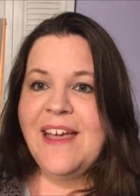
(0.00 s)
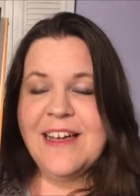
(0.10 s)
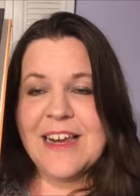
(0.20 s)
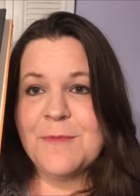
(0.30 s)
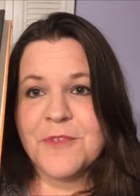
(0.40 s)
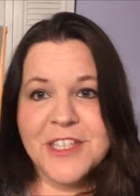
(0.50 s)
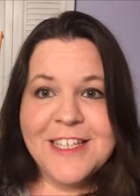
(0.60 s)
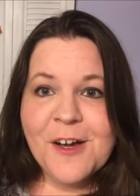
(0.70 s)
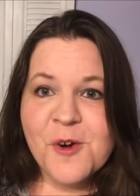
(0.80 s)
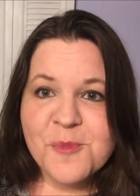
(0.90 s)
And I'm
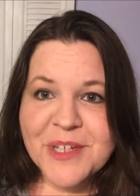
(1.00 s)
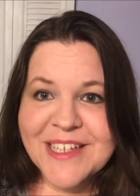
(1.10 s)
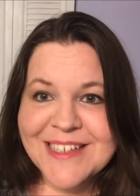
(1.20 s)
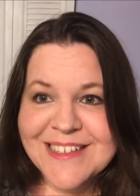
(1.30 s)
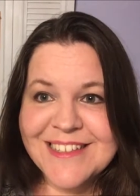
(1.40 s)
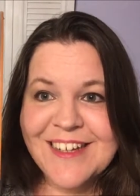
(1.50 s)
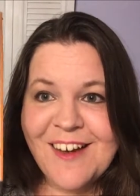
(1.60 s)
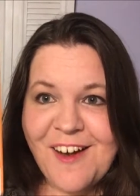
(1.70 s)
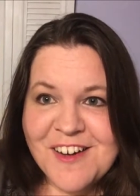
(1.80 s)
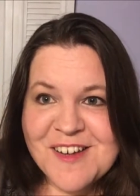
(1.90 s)
really hoping
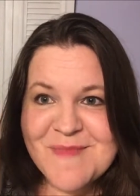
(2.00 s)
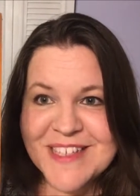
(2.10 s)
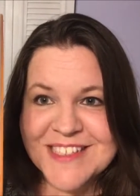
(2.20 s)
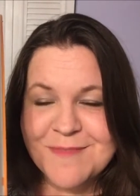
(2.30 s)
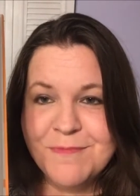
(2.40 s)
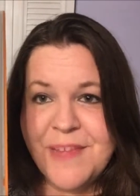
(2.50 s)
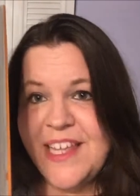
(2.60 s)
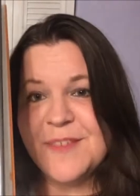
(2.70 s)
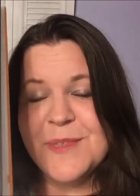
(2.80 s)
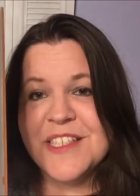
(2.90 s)
that Artemis
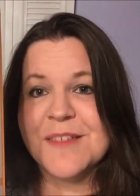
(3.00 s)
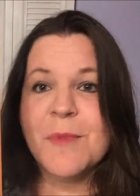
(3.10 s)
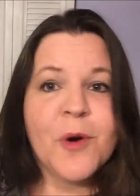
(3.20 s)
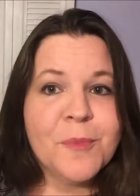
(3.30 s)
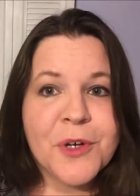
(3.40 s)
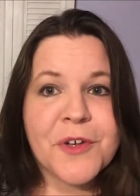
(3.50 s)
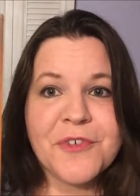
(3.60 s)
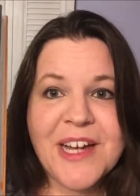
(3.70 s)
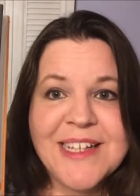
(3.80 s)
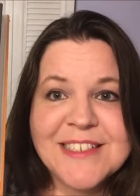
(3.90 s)
makes me some more book
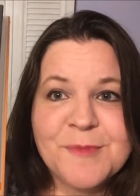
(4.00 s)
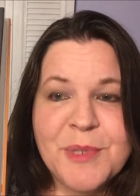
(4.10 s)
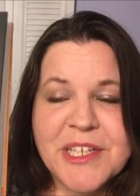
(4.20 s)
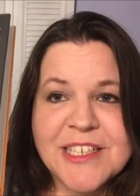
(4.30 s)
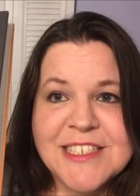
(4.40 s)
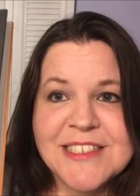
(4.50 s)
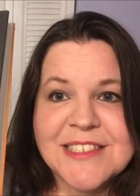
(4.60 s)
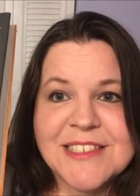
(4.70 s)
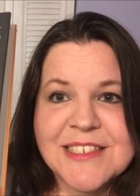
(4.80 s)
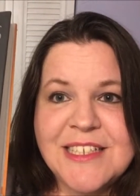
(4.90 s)
friends
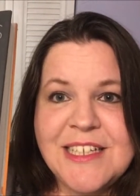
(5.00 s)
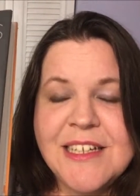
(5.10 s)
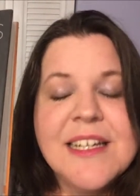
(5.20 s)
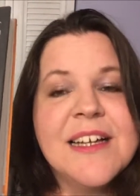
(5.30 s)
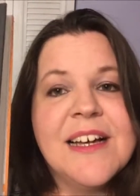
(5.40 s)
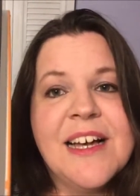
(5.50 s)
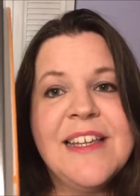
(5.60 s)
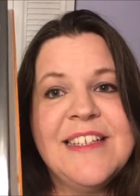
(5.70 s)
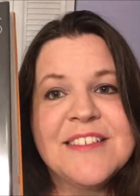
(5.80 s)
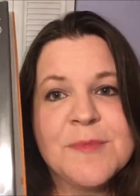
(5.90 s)
because
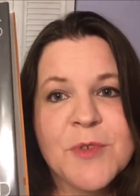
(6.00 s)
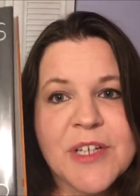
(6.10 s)
I need some